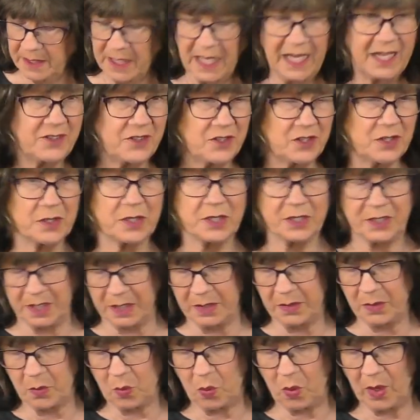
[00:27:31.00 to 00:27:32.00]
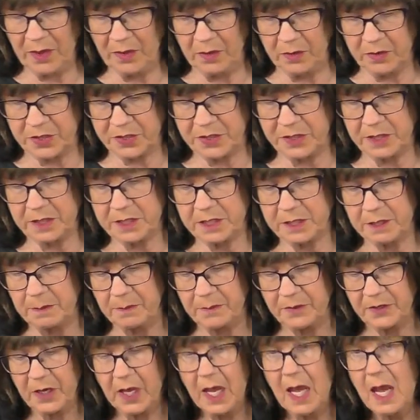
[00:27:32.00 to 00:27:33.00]
not just in weather
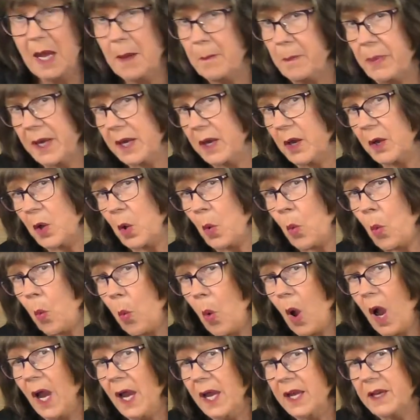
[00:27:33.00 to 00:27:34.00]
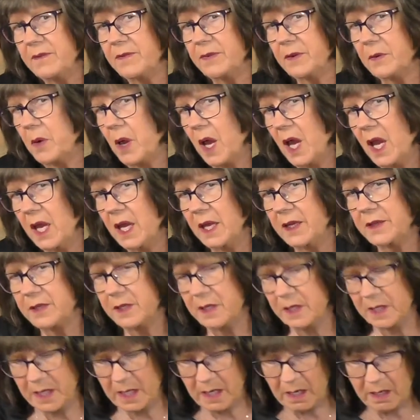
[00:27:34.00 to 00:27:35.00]
systems, but in a wide
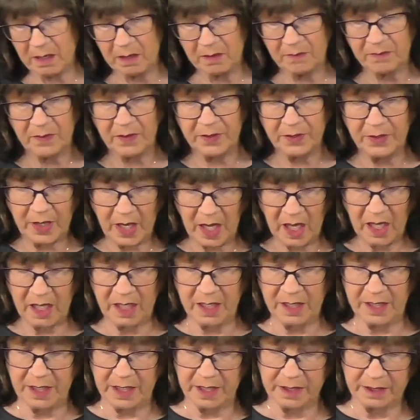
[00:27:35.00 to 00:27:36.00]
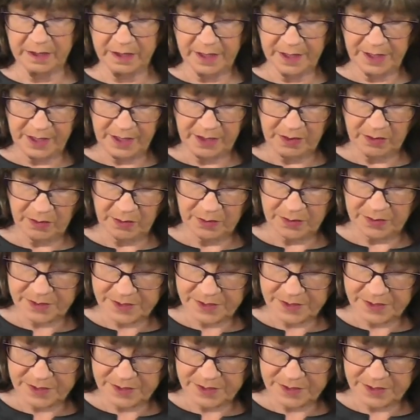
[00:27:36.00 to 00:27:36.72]
variety of non-linear